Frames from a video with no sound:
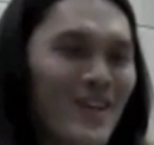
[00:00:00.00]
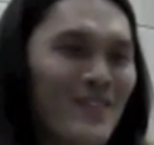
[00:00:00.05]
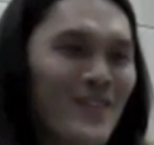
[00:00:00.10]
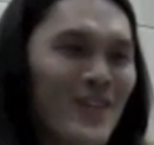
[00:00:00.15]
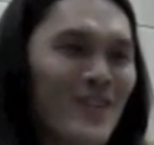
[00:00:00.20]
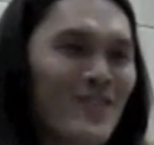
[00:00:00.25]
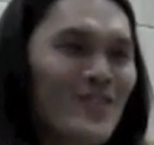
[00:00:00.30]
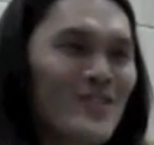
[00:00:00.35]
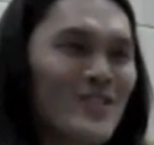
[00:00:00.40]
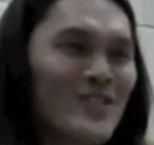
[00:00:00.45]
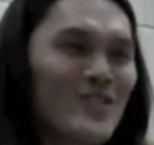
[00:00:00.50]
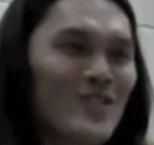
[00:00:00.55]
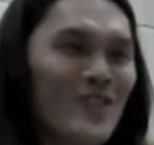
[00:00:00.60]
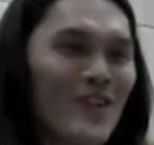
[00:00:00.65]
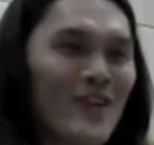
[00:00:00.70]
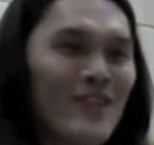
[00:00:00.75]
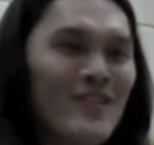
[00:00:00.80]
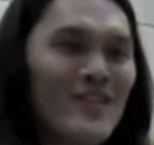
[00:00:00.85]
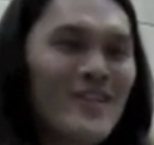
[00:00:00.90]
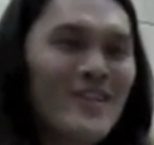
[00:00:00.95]
I wasn't
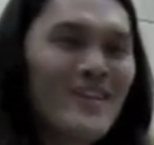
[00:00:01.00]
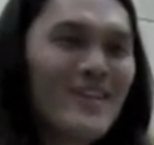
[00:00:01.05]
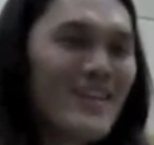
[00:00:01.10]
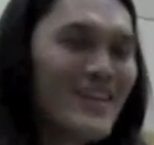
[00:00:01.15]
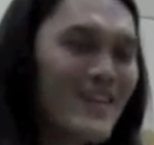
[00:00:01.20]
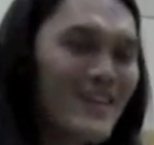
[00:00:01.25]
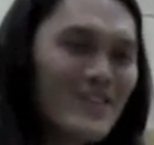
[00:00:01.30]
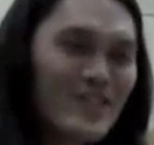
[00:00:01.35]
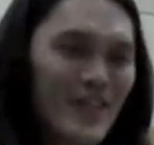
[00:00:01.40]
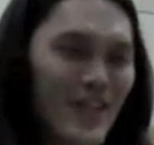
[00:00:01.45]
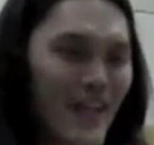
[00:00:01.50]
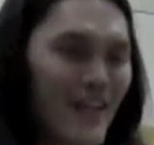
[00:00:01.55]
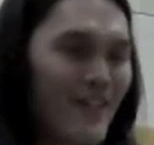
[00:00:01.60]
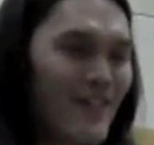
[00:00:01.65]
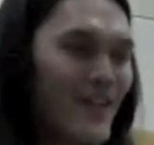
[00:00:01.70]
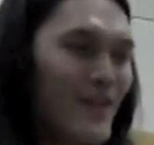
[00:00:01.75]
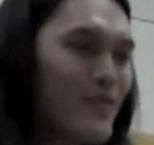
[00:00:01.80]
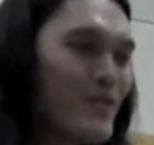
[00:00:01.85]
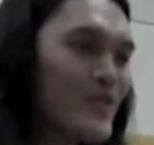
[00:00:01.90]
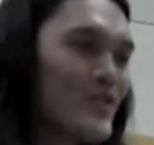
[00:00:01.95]
driving." He goes, "You
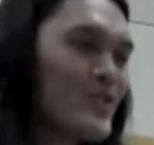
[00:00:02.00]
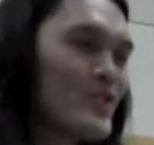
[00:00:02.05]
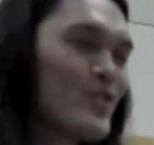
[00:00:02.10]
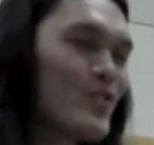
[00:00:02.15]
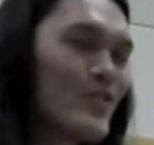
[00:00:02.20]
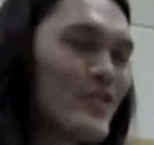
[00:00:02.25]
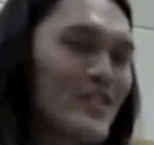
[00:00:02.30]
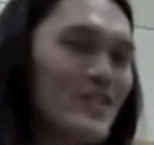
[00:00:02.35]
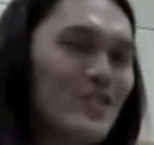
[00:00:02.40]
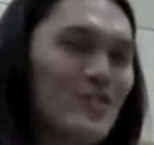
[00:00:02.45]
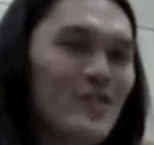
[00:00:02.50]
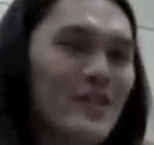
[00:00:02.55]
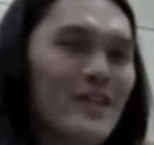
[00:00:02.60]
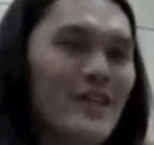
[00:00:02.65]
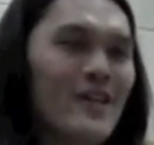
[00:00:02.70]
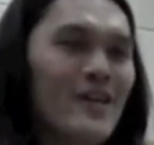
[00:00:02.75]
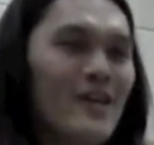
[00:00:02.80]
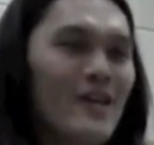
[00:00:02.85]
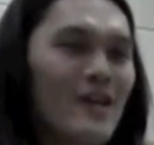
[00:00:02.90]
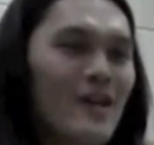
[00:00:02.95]
can't keep your story
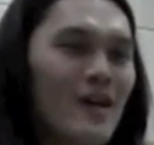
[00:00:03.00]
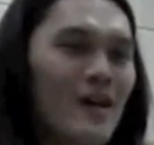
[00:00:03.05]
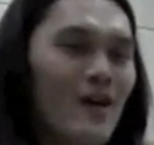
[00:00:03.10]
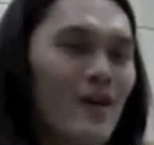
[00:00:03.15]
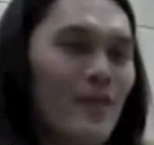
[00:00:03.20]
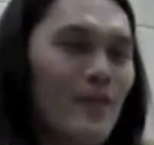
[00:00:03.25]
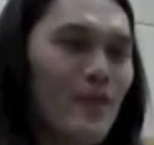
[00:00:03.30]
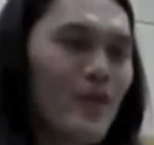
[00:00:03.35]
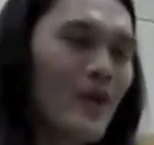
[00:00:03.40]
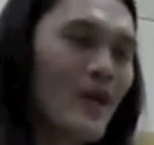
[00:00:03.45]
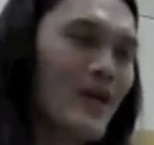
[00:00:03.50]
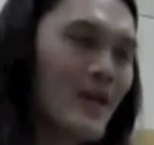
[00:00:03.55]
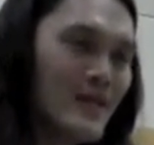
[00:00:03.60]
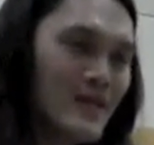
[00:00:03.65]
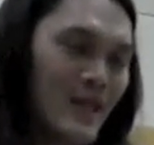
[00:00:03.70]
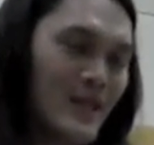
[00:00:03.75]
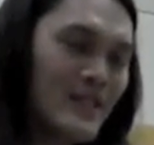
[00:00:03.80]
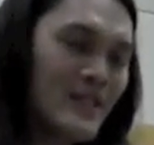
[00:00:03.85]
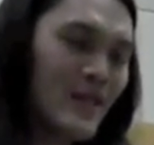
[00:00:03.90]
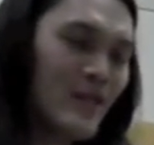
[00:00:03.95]
straight."
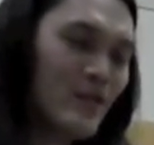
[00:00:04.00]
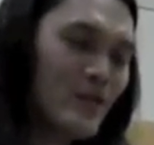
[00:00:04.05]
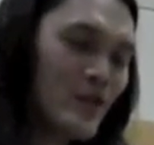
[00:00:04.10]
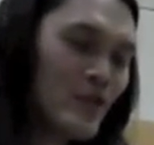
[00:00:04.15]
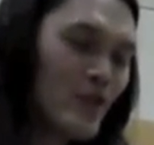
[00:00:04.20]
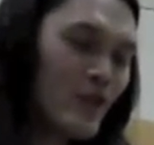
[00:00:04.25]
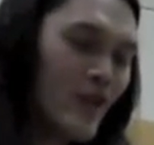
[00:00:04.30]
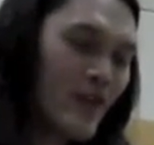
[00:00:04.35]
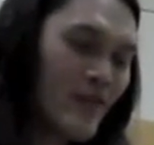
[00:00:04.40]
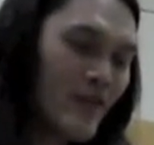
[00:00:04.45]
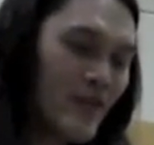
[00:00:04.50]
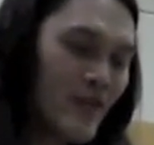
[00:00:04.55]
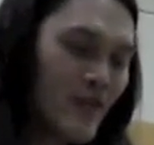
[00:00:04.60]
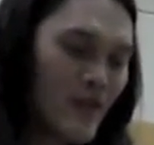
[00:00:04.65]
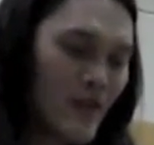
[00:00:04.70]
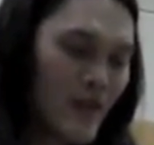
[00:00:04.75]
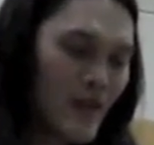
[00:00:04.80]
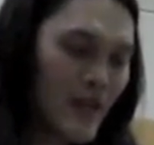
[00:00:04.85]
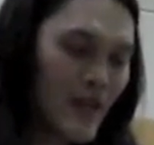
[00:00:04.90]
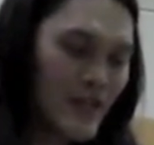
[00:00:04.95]
I said I wasn't driving,
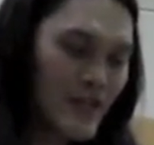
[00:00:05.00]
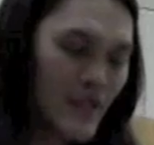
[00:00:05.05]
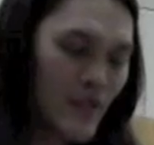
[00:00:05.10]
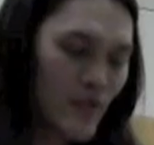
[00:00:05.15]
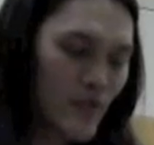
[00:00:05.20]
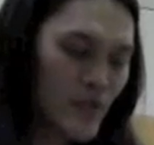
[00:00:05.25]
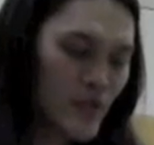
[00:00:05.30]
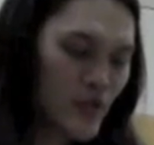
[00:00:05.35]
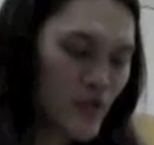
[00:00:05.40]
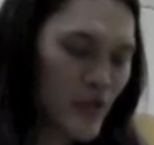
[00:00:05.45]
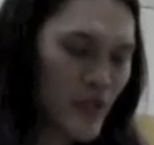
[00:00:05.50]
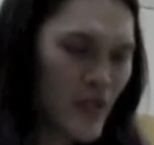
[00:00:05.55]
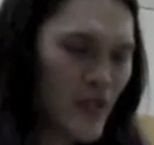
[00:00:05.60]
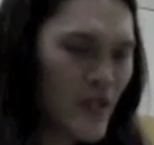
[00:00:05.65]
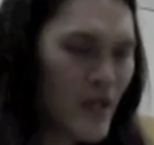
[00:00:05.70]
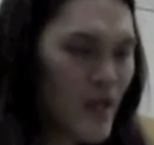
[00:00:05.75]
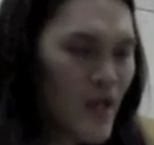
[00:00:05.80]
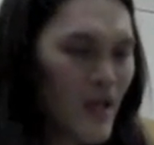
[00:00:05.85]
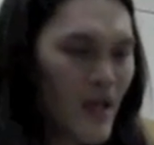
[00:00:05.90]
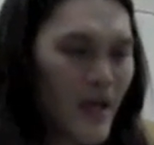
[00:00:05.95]
and then I said I wasn't drinking.
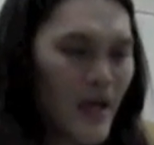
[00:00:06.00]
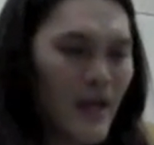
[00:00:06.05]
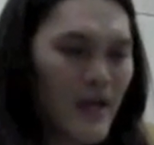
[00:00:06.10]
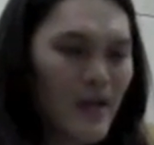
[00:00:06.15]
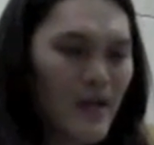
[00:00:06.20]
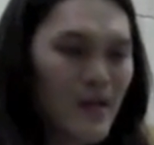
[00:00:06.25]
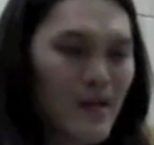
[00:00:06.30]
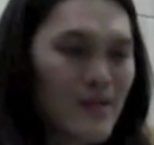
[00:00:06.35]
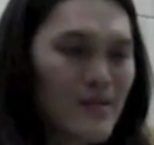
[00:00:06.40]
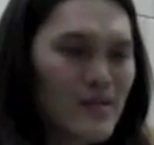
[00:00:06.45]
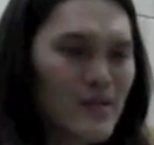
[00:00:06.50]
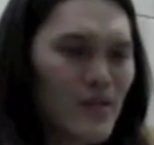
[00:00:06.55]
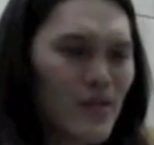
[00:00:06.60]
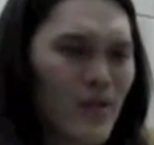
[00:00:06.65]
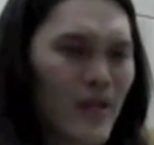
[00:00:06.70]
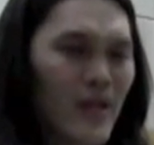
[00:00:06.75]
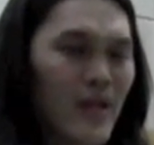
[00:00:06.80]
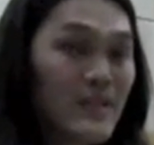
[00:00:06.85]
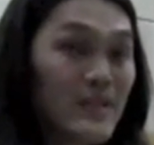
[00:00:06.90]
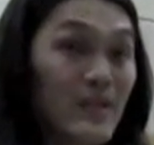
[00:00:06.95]
And so
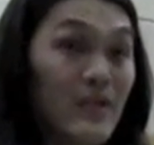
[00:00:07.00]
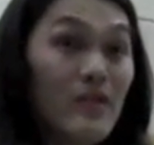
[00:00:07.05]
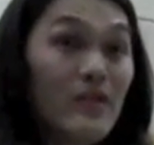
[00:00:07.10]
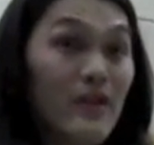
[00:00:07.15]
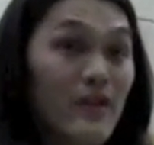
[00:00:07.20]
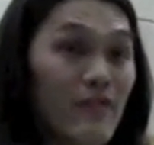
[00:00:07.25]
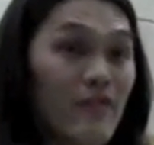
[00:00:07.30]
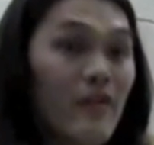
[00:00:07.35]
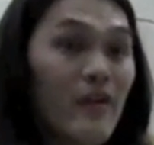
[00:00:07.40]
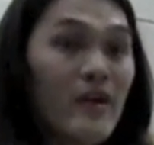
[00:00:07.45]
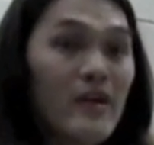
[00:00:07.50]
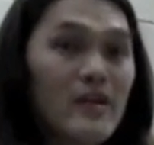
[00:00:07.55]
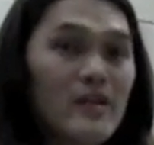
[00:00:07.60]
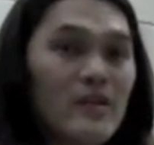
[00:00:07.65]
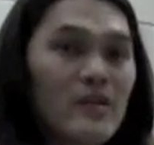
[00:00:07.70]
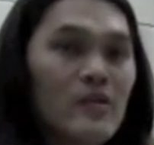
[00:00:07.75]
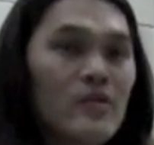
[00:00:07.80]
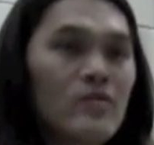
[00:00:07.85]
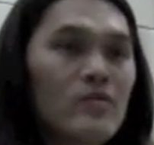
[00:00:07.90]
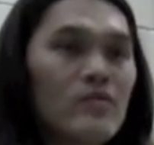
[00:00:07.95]
then I said, "Okay, fine.